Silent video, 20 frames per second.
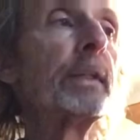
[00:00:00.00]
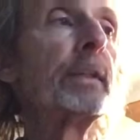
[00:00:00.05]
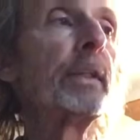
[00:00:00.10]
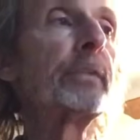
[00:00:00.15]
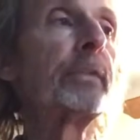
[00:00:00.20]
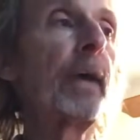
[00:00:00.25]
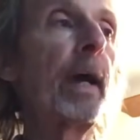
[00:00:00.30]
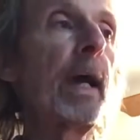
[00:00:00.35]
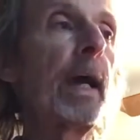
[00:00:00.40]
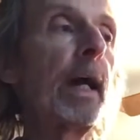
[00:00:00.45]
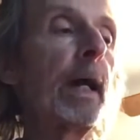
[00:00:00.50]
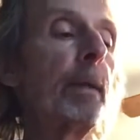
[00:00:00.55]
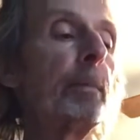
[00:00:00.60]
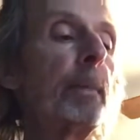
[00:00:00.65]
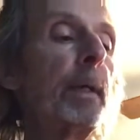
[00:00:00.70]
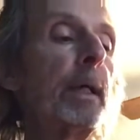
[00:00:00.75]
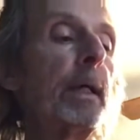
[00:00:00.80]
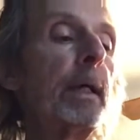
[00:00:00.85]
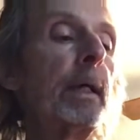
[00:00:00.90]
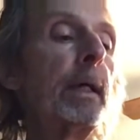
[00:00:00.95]
in the
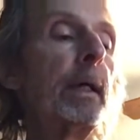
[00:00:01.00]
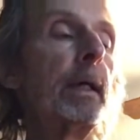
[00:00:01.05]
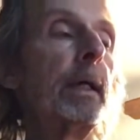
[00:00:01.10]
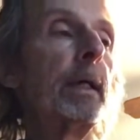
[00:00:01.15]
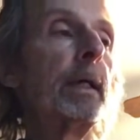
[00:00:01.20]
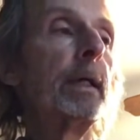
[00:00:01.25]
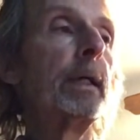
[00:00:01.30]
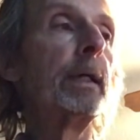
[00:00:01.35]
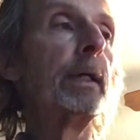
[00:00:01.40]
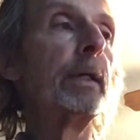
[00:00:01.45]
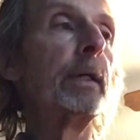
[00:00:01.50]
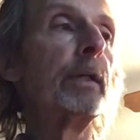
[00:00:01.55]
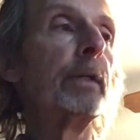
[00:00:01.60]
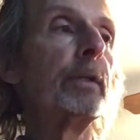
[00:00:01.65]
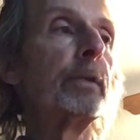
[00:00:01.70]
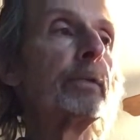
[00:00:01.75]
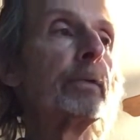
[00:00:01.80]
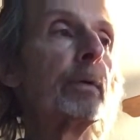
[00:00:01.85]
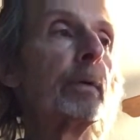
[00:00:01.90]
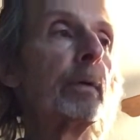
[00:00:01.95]
tab,
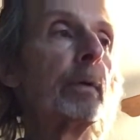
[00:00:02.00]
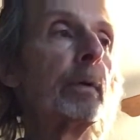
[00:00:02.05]
is